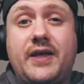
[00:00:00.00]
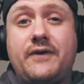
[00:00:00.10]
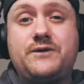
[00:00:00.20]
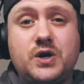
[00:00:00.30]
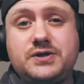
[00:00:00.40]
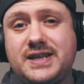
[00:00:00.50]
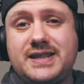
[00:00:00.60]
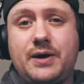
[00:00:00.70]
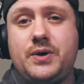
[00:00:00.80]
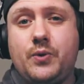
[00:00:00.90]
Now, the first thing
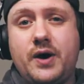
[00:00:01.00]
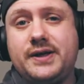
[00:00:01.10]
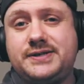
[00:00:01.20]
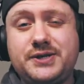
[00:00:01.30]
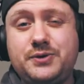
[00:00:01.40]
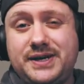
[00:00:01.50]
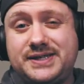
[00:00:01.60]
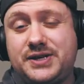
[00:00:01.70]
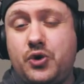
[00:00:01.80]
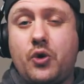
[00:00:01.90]
that we want to do
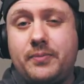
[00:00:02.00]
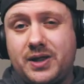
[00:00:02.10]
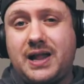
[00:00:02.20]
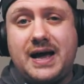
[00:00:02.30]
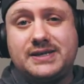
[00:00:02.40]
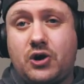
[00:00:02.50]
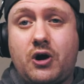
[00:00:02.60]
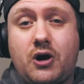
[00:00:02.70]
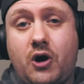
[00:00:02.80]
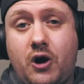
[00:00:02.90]
is normalize
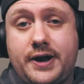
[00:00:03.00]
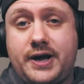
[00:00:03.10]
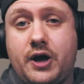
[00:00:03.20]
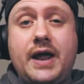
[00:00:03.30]
our audio.